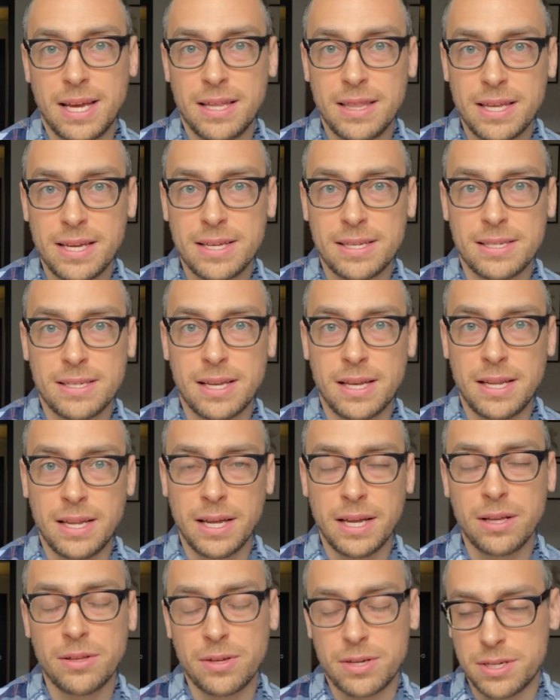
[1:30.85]
this in
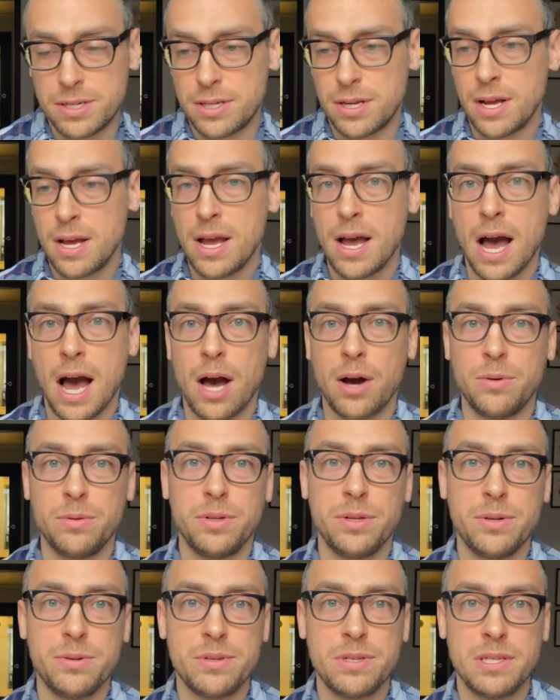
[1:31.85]
English? How do
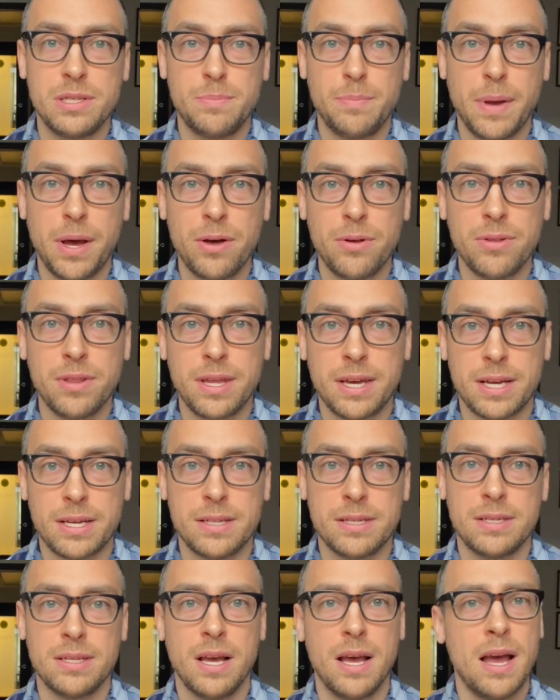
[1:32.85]
you spell
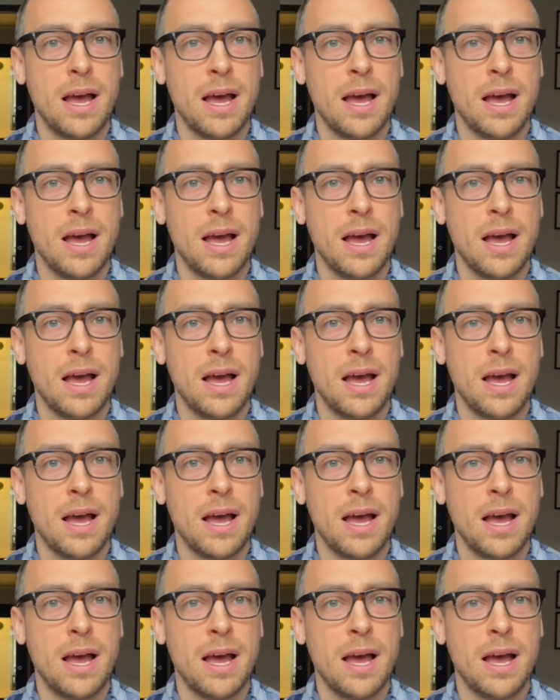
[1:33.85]
this?